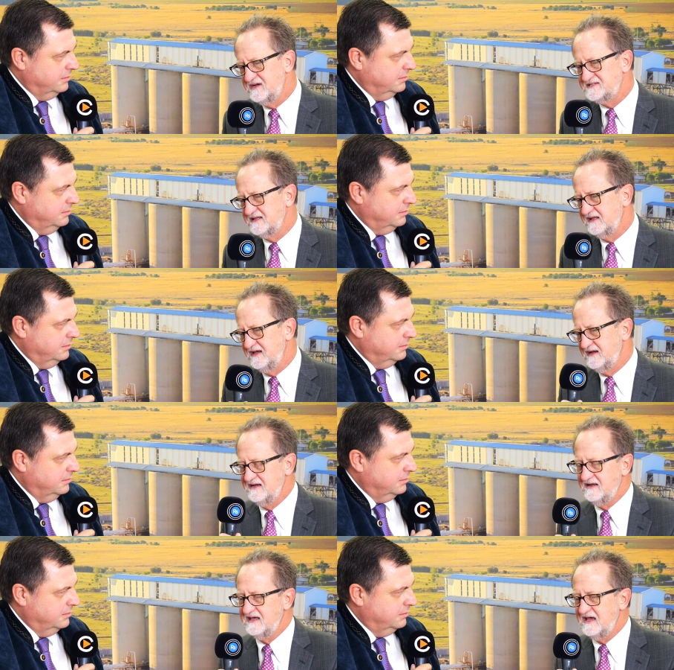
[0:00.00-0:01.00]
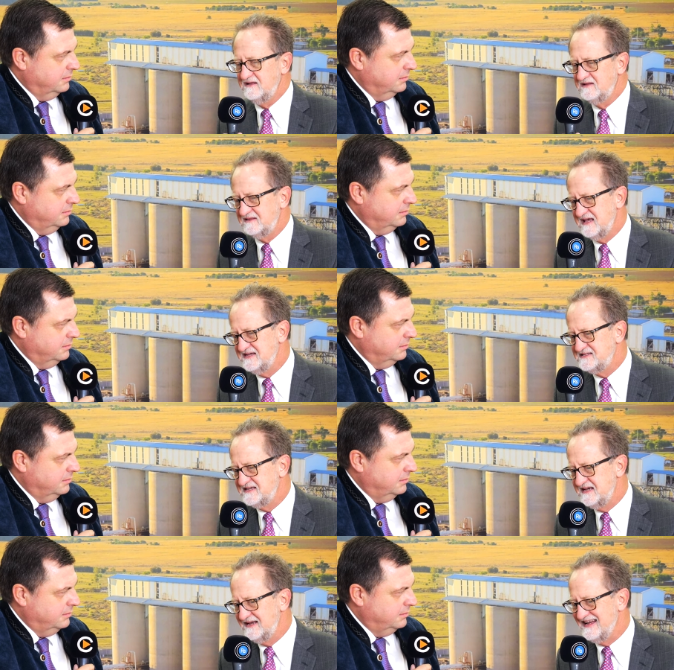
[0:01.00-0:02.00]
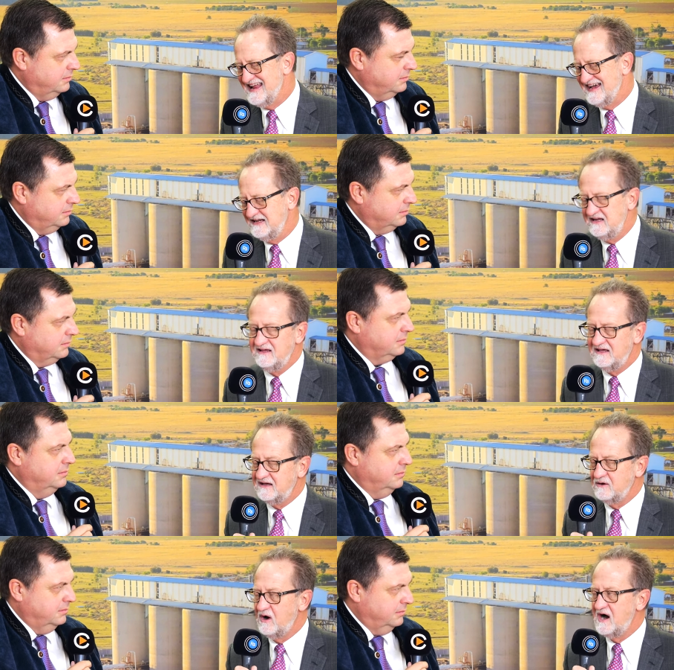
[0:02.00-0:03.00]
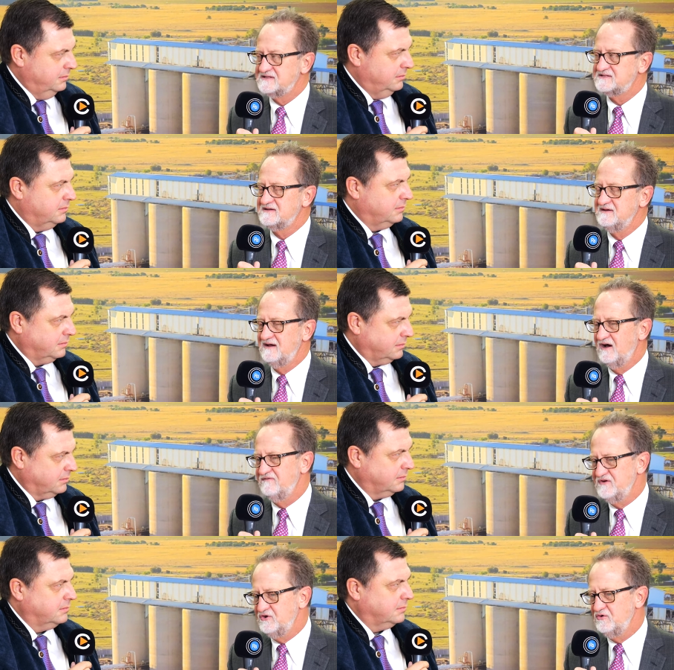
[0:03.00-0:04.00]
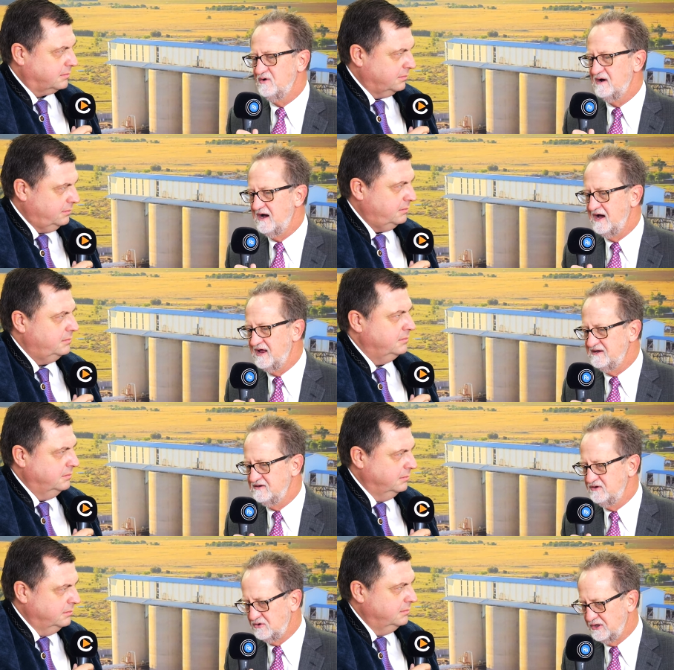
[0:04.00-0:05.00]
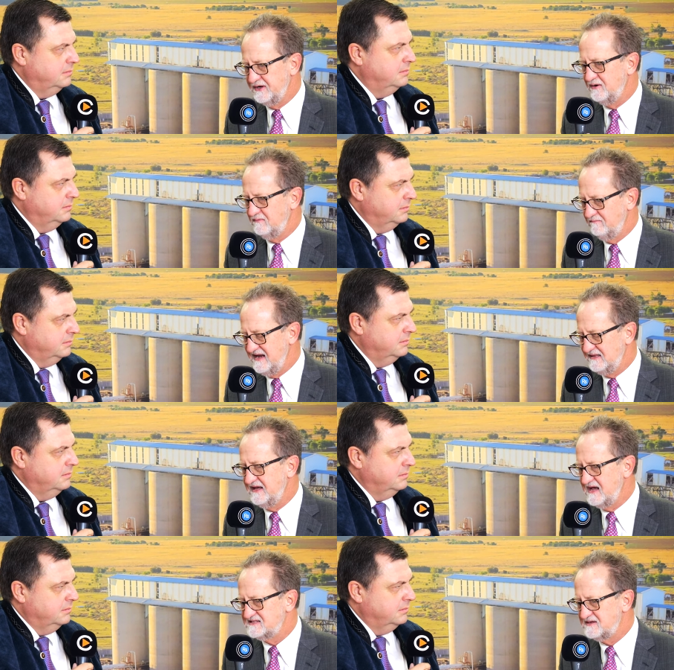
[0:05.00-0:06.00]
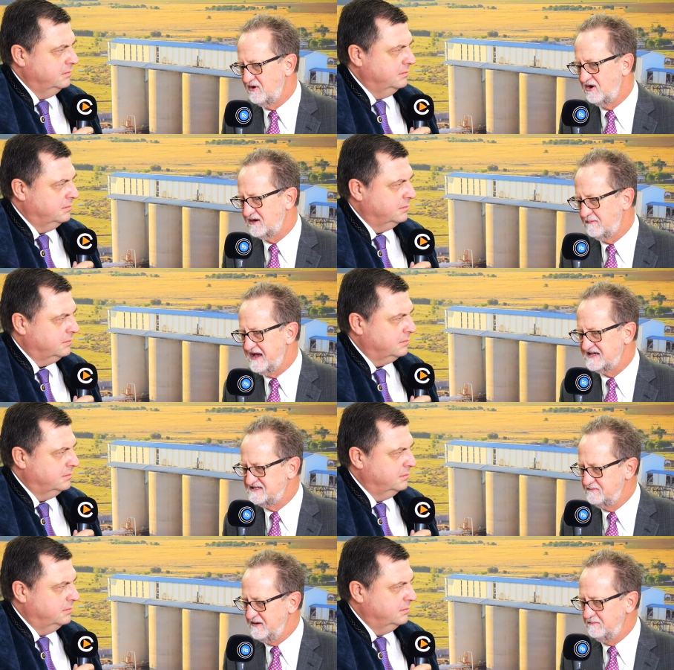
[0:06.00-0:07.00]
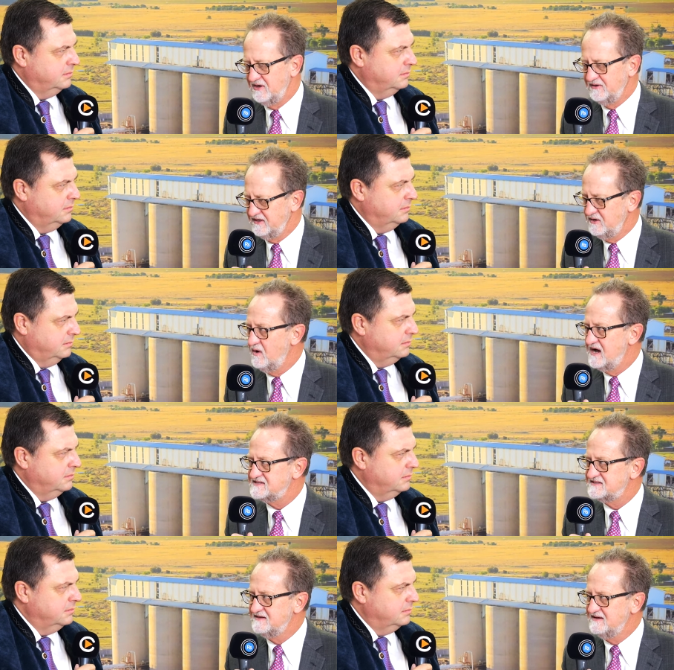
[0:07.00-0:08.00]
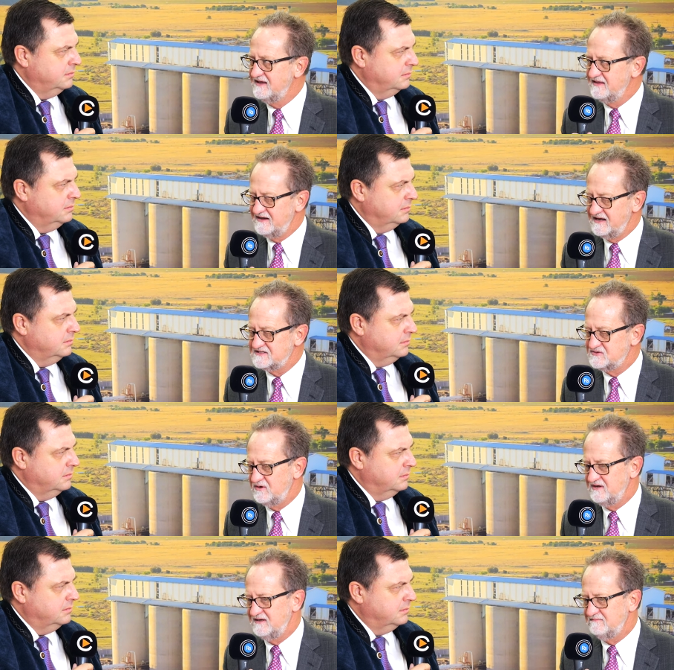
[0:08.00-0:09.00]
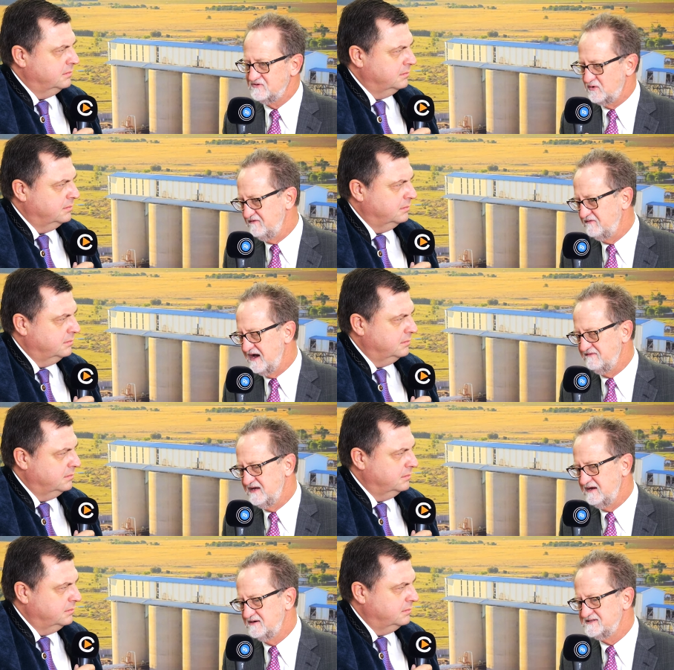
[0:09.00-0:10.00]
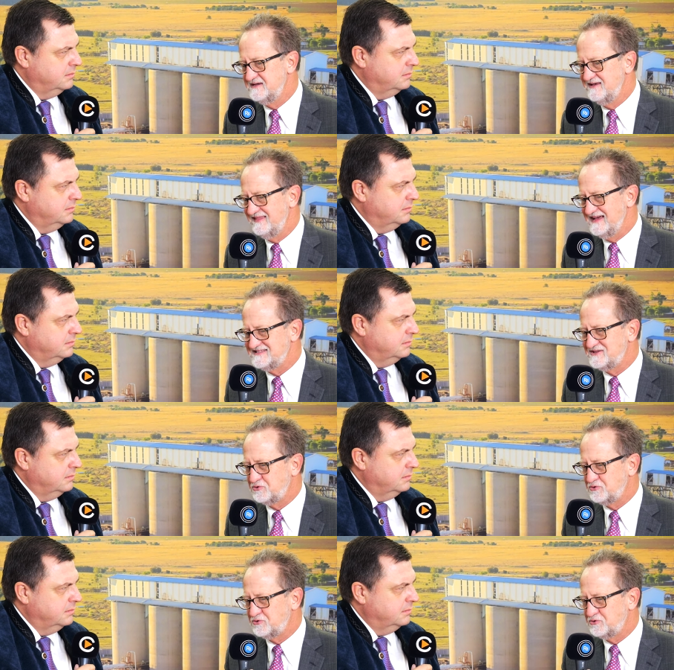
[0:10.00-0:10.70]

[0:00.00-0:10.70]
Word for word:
Speaker 1: recently and indicated that they see 90 gigawatts of new nuclear, mainly SMR capacity being built in the US in the next 20, 25 years. That's